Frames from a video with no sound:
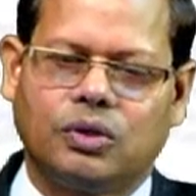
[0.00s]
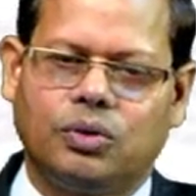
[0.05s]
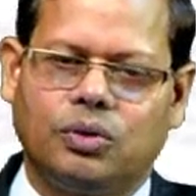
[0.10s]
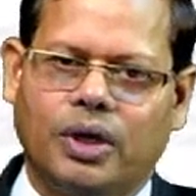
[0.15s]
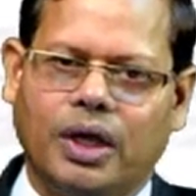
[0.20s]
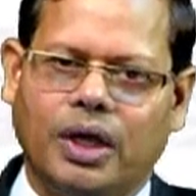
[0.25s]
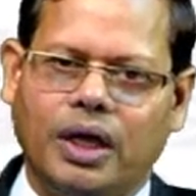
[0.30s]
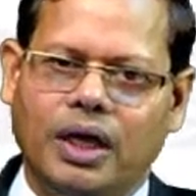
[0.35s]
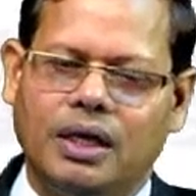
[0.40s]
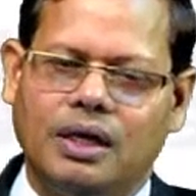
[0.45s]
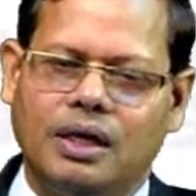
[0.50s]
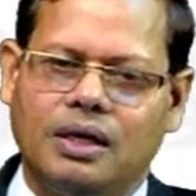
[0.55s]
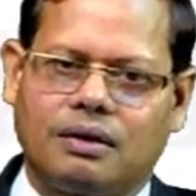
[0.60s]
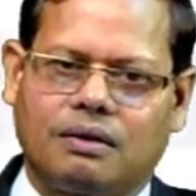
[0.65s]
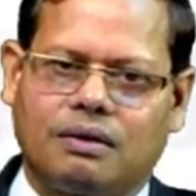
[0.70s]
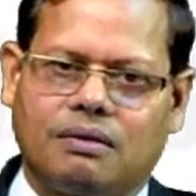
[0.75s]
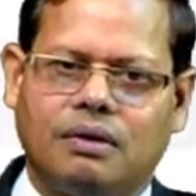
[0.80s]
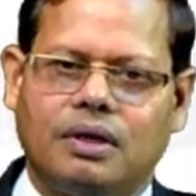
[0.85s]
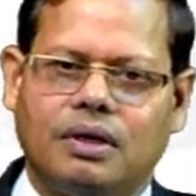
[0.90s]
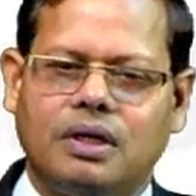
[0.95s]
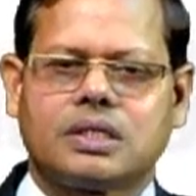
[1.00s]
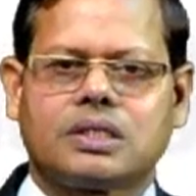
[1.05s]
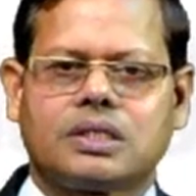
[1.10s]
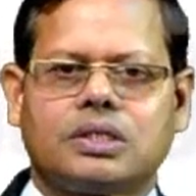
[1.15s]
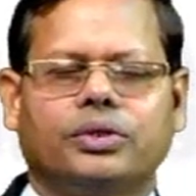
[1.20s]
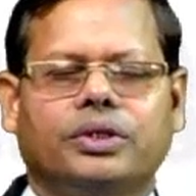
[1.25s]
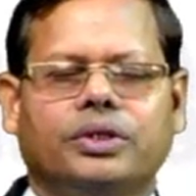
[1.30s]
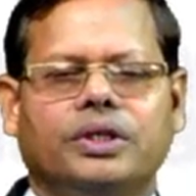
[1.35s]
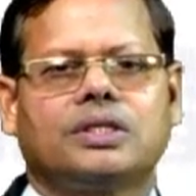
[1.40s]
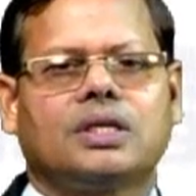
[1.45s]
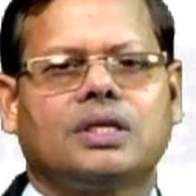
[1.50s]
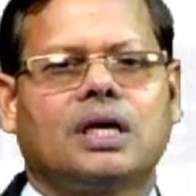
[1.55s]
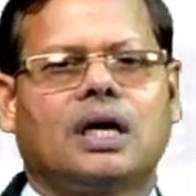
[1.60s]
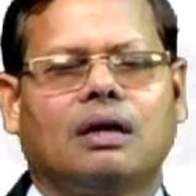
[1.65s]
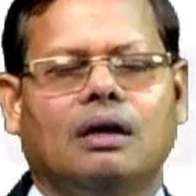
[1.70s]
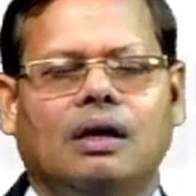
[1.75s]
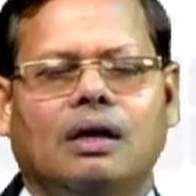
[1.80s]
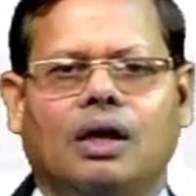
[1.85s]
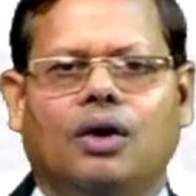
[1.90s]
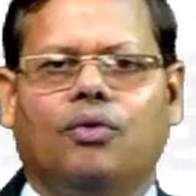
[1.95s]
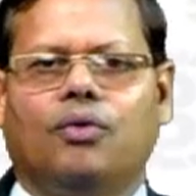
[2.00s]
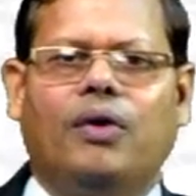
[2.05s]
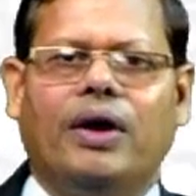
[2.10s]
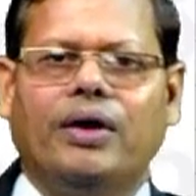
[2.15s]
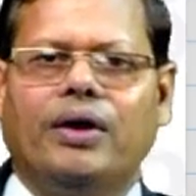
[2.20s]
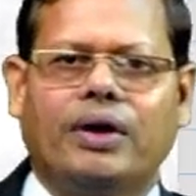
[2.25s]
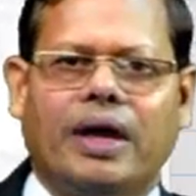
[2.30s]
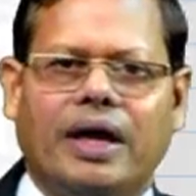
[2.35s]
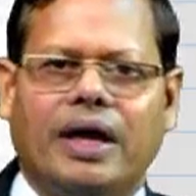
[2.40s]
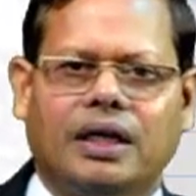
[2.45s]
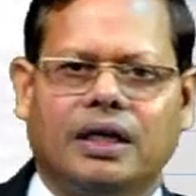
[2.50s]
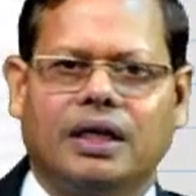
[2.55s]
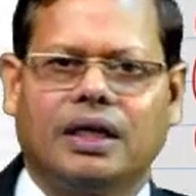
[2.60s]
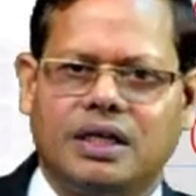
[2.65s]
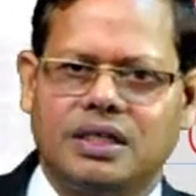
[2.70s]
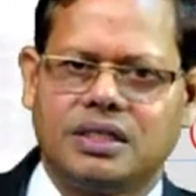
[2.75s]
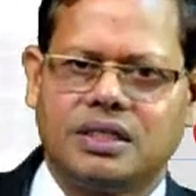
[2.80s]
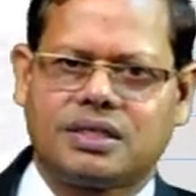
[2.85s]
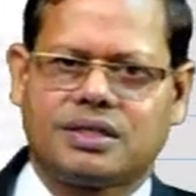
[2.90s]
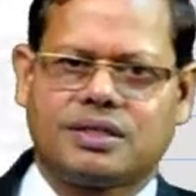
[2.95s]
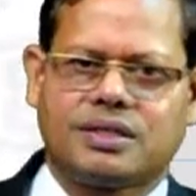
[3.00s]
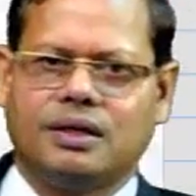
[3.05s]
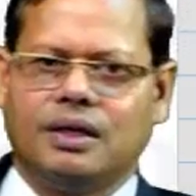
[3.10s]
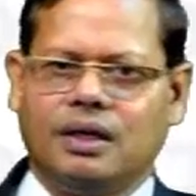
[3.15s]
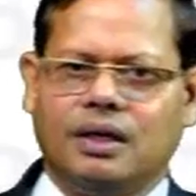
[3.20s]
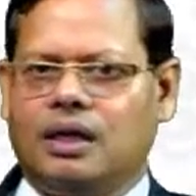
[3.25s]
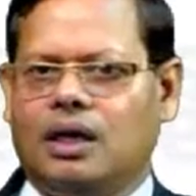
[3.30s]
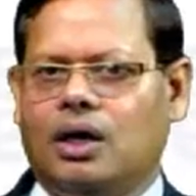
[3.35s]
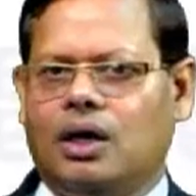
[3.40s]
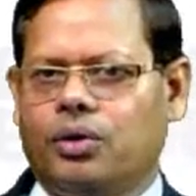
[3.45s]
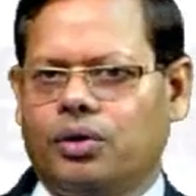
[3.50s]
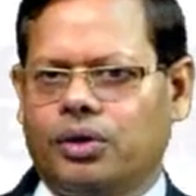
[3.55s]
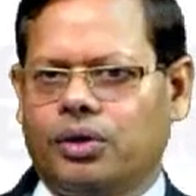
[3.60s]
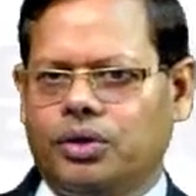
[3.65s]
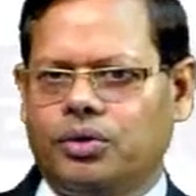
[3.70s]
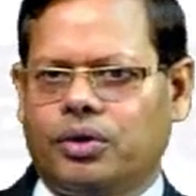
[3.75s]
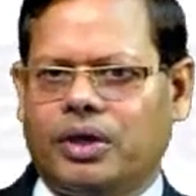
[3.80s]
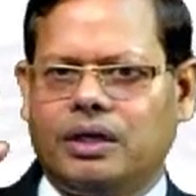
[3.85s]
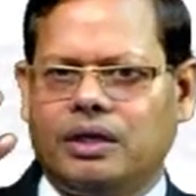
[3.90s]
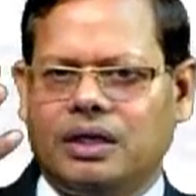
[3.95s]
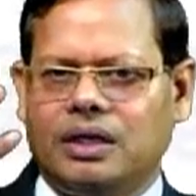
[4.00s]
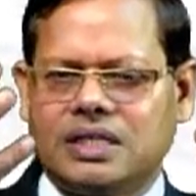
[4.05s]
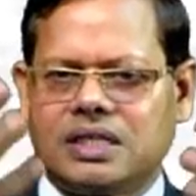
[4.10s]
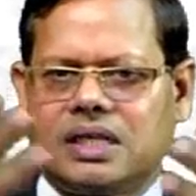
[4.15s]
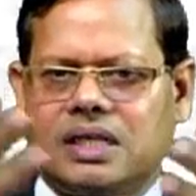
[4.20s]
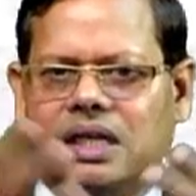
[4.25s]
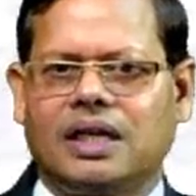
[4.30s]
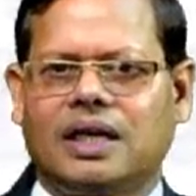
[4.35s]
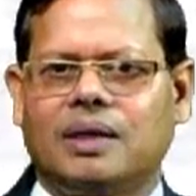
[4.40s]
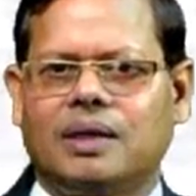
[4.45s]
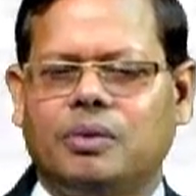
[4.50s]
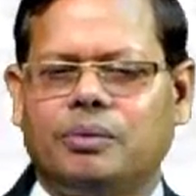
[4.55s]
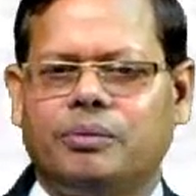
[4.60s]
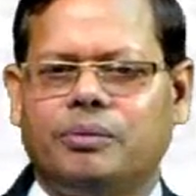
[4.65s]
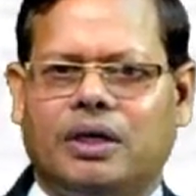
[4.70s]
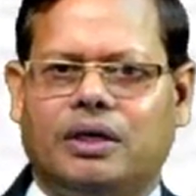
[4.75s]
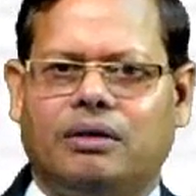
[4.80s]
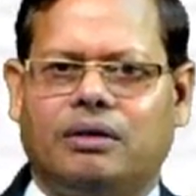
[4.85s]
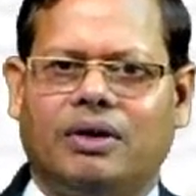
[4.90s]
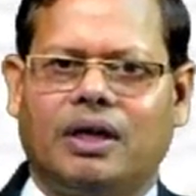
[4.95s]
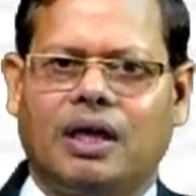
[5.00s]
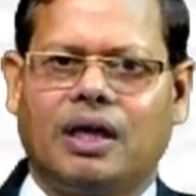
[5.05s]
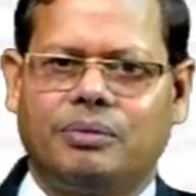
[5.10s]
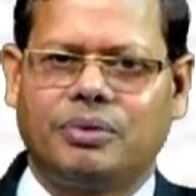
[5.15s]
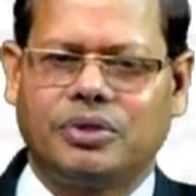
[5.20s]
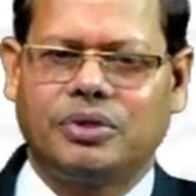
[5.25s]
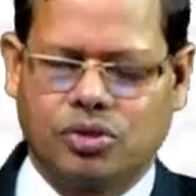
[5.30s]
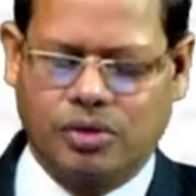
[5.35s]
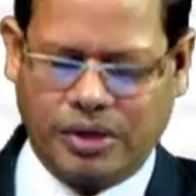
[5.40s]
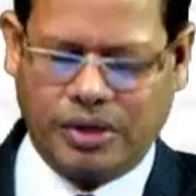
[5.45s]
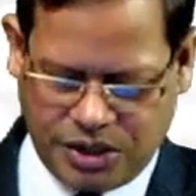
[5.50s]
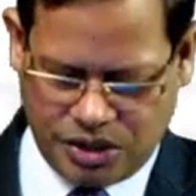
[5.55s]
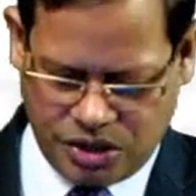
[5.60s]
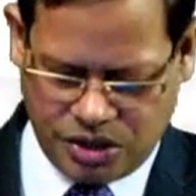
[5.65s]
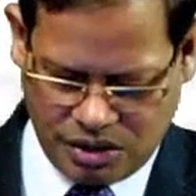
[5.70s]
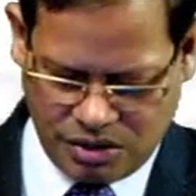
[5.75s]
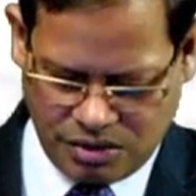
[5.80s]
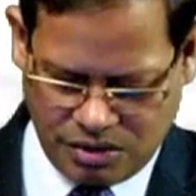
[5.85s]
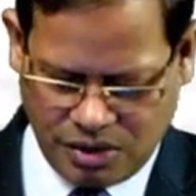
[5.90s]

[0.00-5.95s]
Okay. So, these are 5 categories. Now, you can easily remember, recapitulate.